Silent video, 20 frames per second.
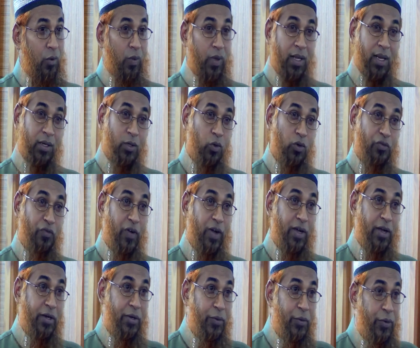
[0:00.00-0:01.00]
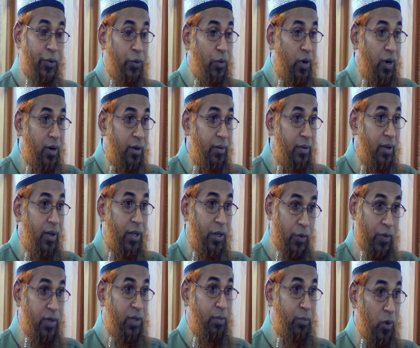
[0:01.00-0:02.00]
Well, don't forget who you are.
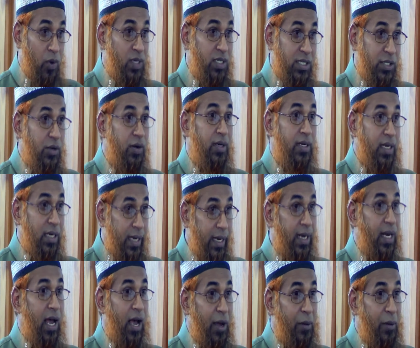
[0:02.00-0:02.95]
You are the boss, you are the leader.